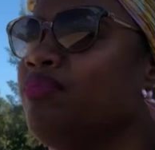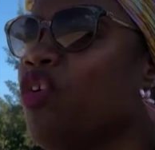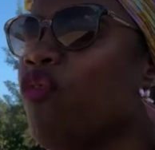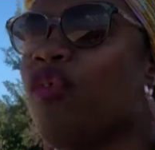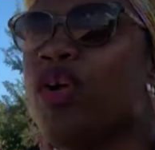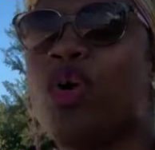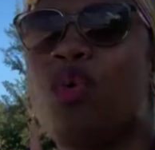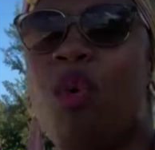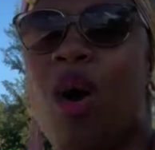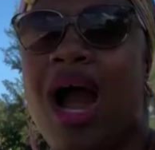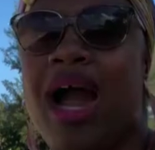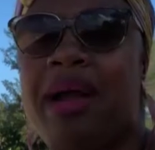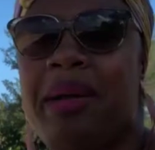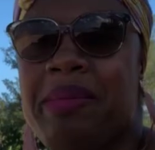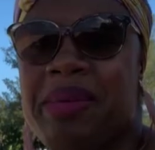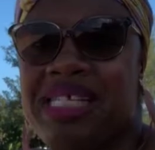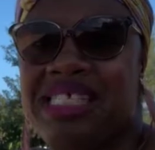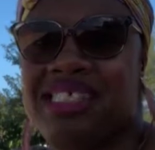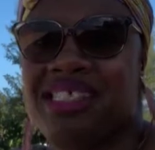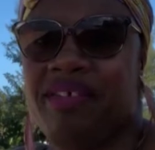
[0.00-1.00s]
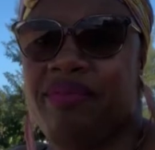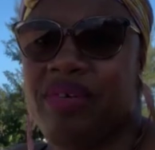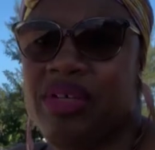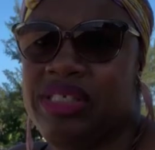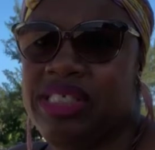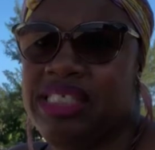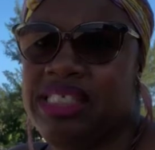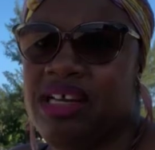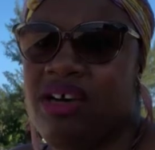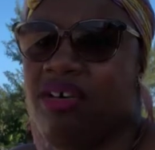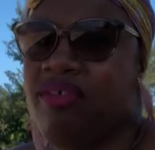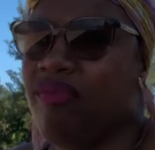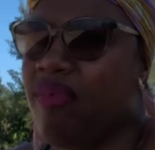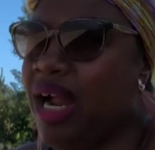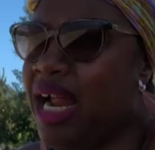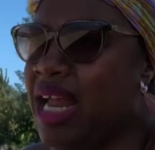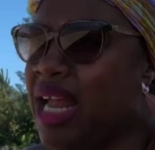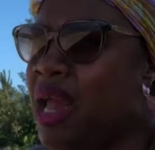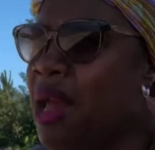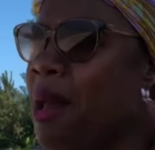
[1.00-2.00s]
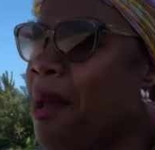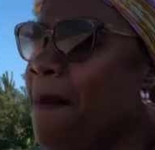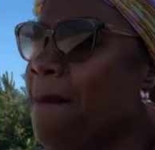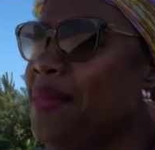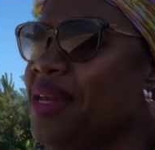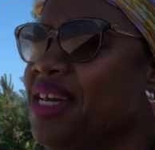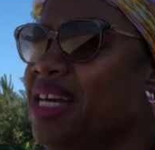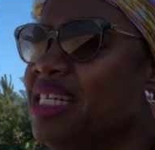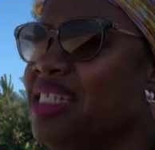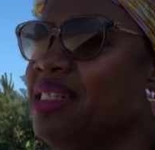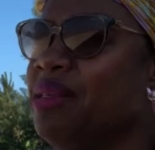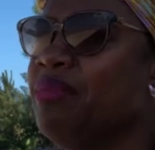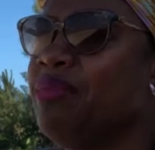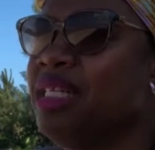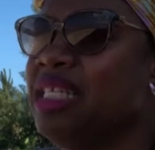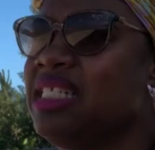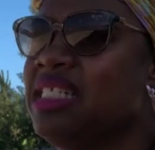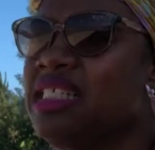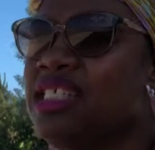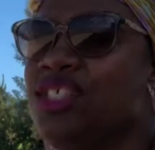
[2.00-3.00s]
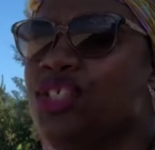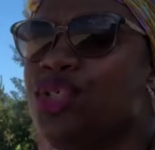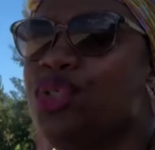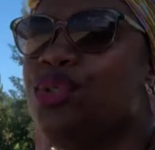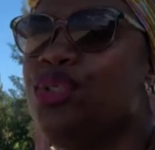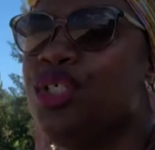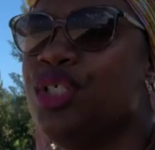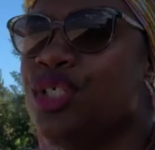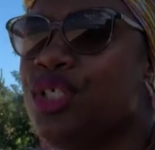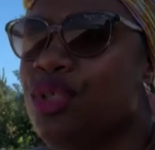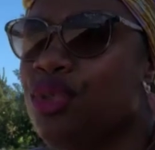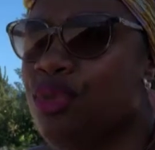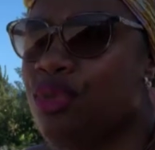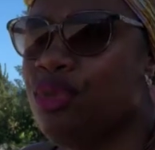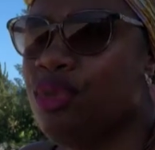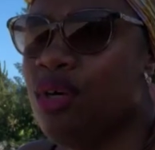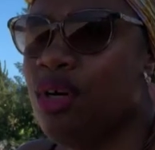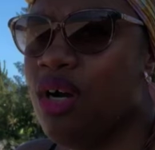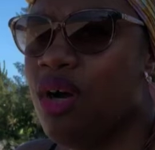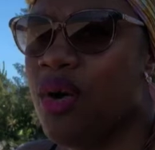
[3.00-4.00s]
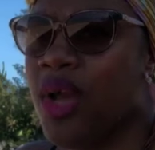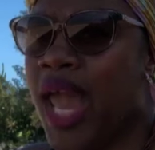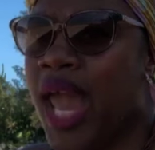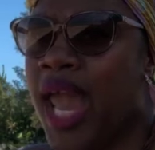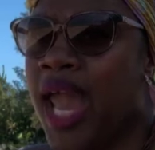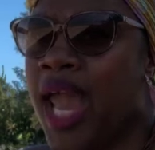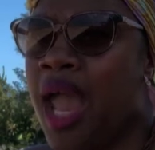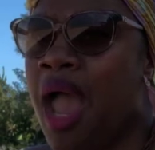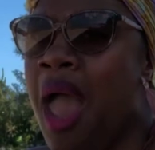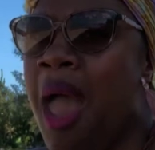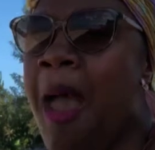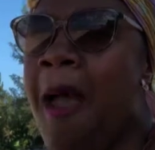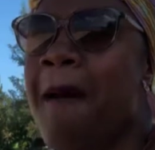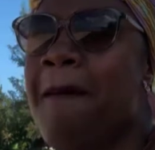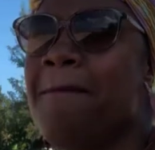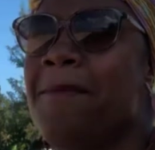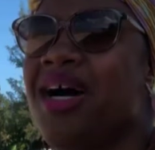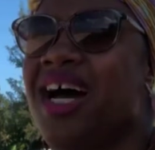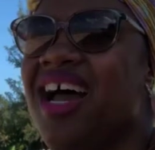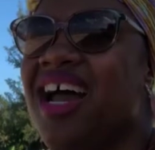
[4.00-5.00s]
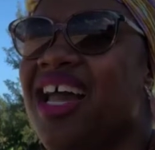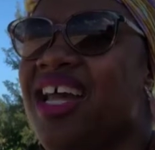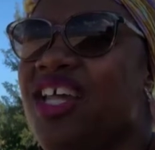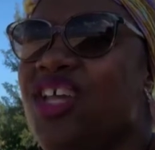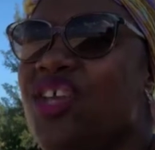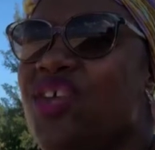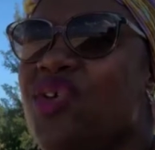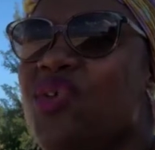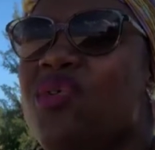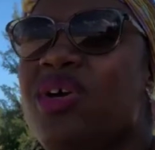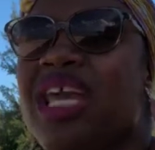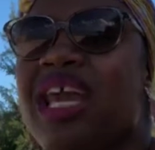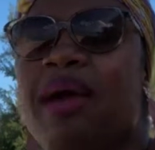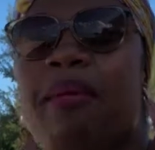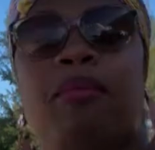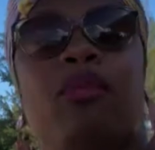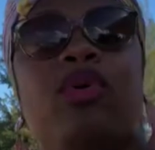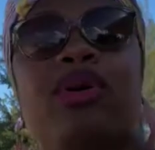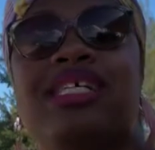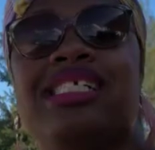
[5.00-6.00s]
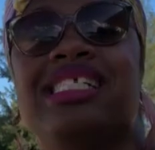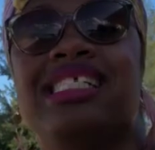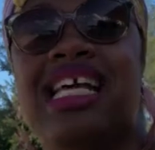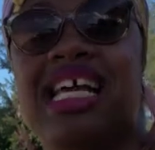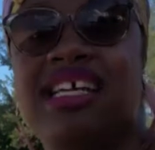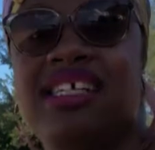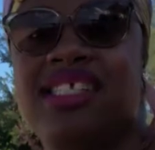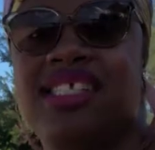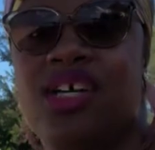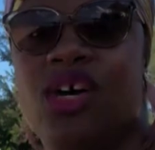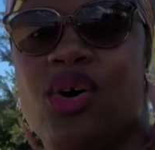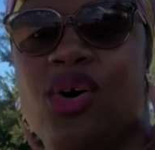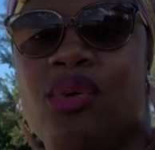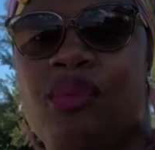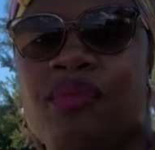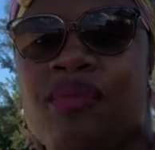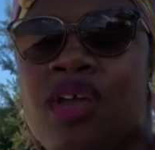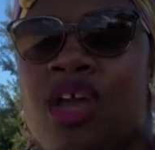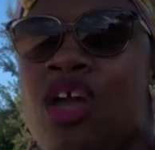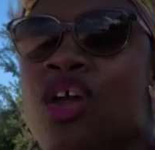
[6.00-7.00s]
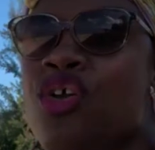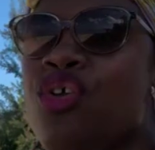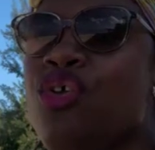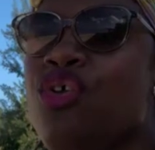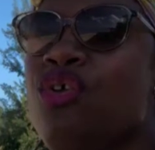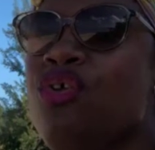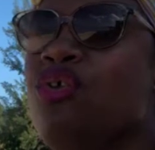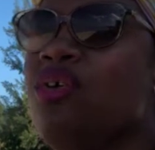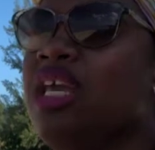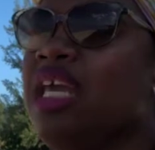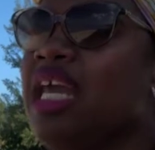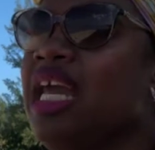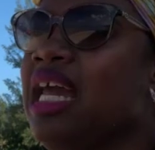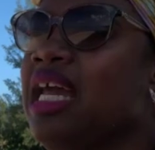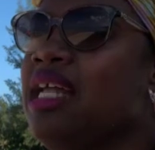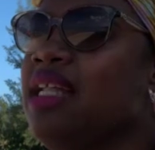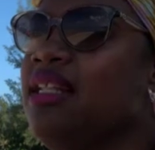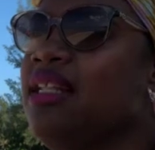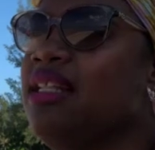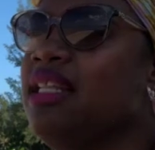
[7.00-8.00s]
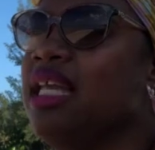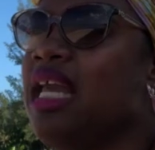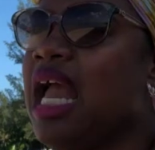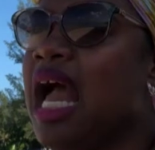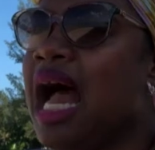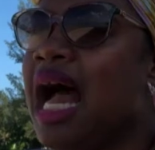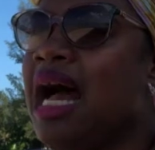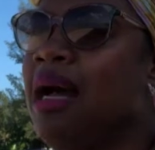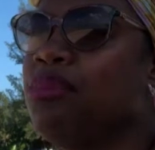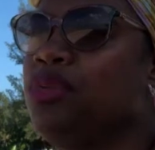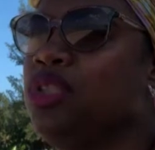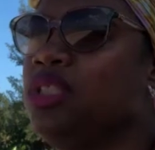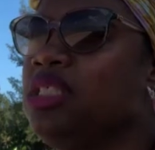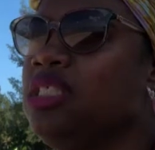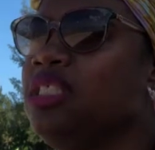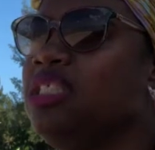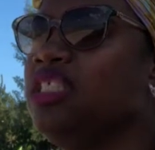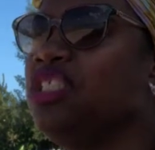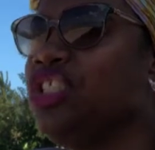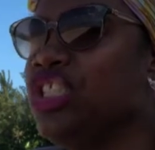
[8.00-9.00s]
requirements of yourself, right? Because in business you do, okay? But you get more say-so. You get the option to